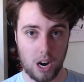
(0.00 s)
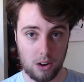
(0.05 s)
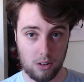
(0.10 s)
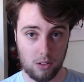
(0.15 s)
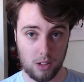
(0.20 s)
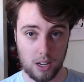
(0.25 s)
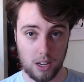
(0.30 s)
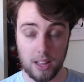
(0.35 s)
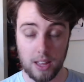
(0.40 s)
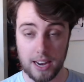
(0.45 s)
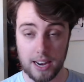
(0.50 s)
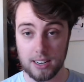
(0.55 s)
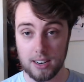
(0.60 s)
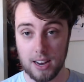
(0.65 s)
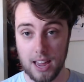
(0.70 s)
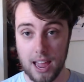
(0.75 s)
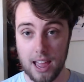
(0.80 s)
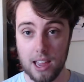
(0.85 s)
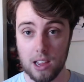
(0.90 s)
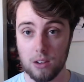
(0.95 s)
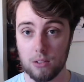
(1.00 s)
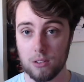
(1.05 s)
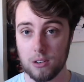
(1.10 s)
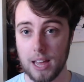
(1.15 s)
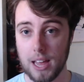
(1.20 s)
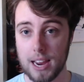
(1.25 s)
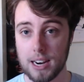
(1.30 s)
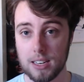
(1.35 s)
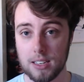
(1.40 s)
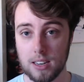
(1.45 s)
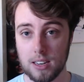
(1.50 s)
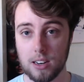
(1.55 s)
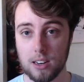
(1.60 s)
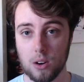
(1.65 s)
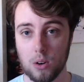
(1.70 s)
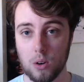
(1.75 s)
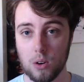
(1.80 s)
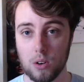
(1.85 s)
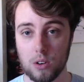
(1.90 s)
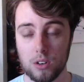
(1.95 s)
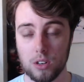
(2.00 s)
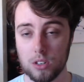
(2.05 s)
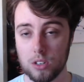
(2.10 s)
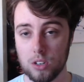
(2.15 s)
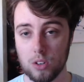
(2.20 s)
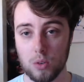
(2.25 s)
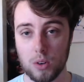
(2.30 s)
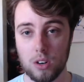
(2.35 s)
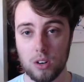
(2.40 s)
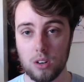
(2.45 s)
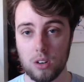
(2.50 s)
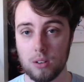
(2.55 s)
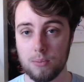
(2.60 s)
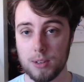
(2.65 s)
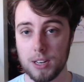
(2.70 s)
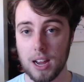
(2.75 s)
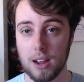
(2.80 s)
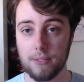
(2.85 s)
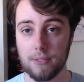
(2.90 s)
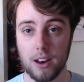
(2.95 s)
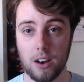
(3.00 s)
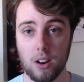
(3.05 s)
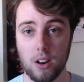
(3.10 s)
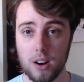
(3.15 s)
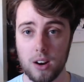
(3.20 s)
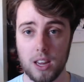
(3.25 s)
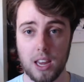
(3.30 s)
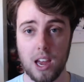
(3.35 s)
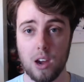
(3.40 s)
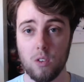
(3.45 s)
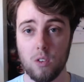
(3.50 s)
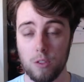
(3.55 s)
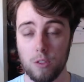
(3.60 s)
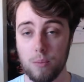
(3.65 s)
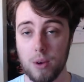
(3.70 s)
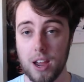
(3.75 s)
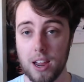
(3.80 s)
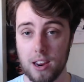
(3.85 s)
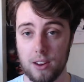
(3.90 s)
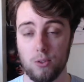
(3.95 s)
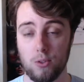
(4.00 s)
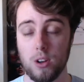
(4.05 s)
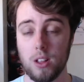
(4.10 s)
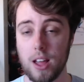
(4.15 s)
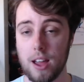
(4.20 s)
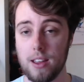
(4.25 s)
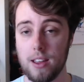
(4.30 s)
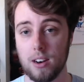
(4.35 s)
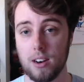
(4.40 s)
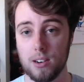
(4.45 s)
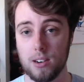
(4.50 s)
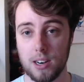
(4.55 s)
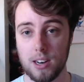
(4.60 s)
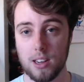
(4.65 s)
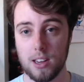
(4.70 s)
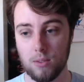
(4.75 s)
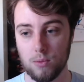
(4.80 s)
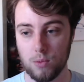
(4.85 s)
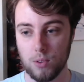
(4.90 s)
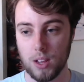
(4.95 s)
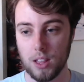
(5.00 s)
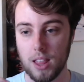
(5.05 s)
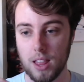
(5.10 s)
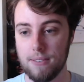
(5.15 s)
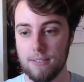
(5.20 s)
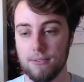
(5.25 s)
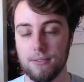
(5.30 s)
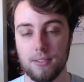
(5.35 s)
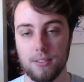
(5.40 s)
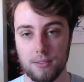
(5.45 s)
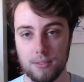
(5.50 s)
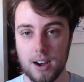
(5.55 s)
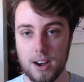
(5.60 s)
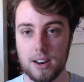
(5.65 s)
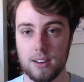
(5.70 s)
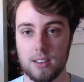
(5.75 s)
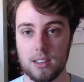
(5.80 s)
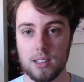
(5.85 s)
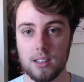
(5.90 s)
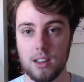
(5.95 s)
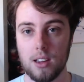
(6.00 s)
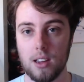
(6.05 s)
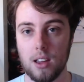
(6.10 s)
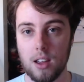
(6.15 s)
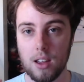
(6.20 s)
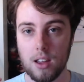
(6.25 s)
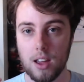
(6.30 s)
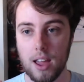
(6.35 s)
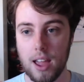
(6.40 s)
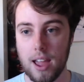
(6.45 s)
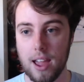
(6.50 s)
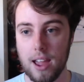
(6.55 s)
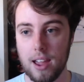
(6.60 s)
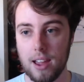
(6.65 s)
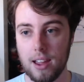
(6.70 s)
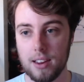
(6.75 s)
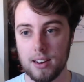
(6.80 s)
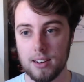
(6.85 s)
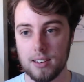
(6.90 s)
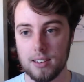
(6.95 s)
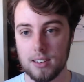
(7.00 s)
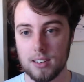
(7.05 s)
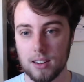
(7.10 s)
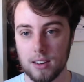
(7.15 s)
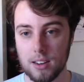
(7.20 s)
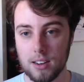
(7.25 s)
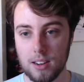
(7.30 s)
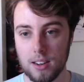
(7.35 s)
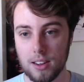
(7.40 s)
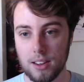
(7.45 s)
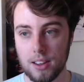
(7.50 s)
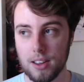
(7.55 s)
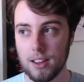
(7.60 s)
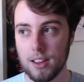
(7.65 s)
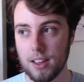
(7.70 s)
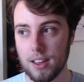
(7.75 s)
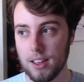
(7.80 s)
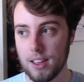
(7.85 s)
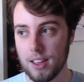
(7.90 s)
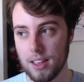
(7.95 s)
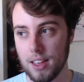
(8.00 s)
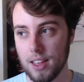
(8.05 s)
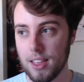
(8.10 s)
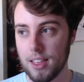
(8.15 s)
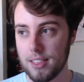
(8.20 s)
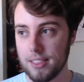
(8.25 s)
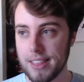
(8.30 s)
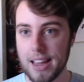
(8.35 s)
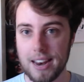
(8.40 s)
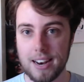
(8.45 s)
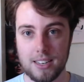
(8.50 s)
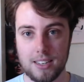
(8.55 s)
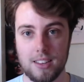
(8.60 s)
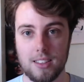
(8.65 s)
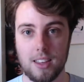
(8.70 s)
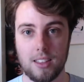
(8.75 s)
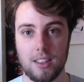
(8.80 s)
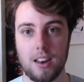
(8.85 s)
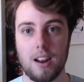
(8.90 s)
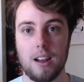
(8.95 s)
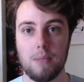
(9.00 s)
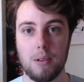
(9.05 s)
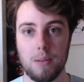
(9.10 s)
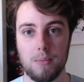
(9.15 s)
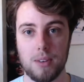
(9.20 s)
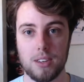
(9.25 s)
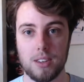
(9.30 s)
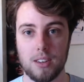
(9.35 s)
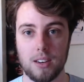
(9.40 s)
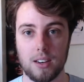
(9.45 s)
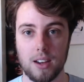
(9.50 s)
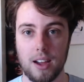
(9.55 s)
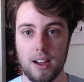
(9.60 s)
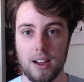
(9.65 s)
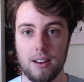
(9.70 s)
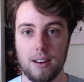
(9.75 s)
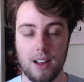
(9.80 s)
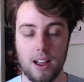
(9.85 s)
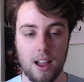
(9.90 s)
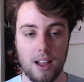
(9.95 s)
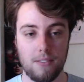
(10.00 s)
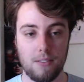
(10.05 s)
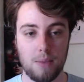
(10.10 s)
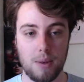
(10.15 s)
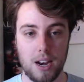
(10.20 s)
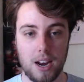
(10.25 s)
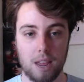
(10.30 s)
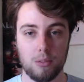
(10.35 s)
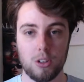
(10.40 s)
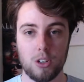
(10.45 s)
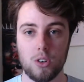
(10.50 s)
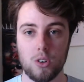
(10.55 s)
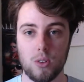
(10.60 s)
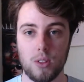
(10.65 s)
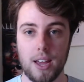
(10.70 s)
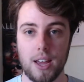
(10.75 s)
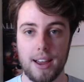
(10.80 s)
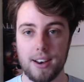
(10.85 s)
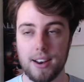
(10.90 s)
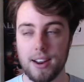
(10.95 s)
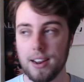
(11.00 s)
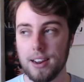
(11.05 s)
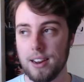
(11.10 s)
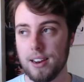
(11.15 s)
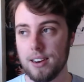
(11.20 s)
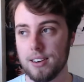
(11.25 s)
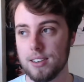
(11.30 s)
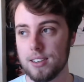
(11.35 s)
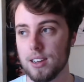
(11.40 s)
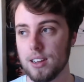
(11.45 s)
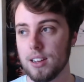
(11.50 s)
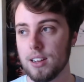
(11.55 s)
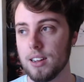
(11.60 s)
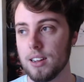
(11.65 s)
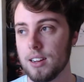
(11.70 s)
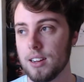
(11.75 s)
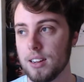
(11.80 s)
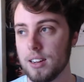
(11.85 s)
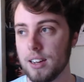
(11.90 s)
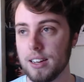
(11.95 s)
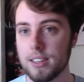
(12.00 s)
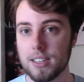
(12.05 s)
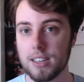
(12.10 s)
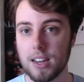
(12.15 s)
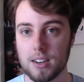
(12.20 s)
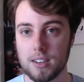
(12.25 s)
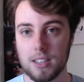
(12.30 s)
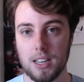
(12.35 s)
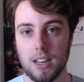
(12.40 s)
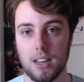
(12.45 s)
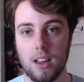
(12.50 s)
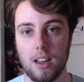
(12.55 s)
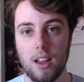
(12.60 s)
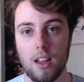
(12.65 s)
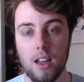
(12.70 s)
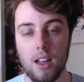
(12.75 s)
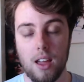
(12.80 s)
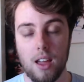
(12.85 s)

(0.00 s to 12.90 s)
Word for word: generally like today relaxing or just doing YouTube stuff and not hanging out with my real life in real life friends, and that is a thing that I've been missing. I haven't been able to do that, and it sucks.